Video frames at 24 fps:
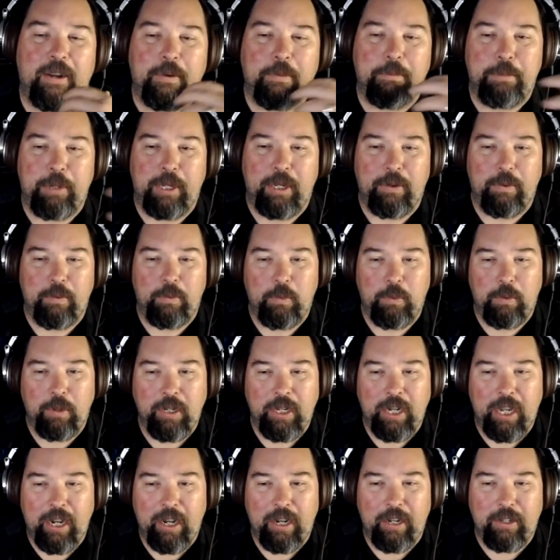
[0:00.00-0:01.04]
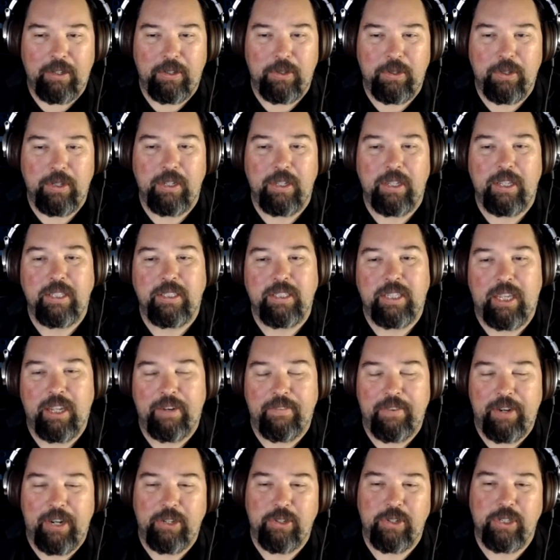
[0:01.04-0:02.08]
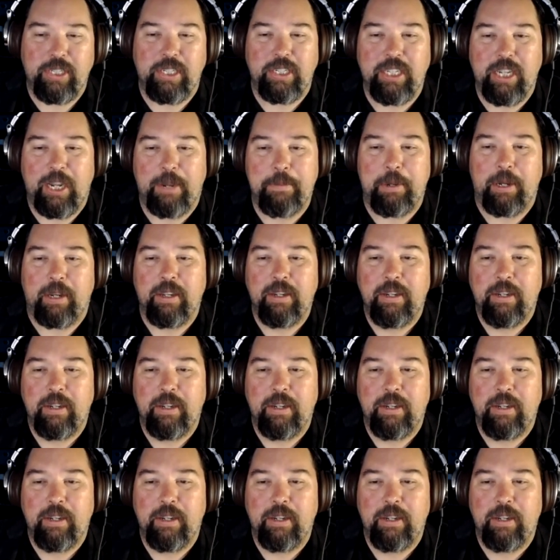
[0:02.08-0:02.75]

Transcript: but now it's kind of an interesting topic.